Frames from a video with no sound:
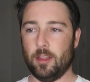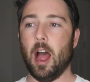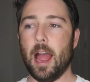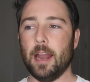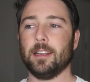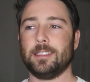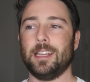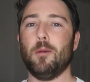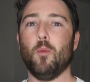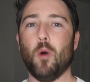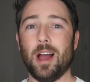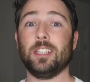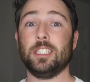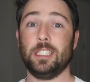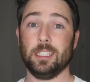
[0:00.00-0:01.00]
I understand
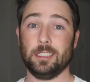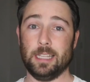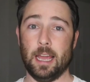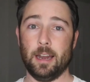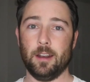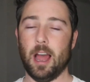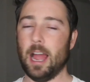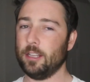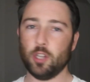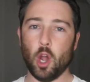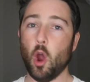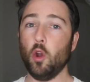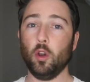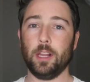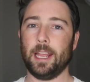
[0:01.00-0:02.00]
why she does that. I
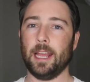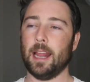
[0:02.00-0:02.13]
totally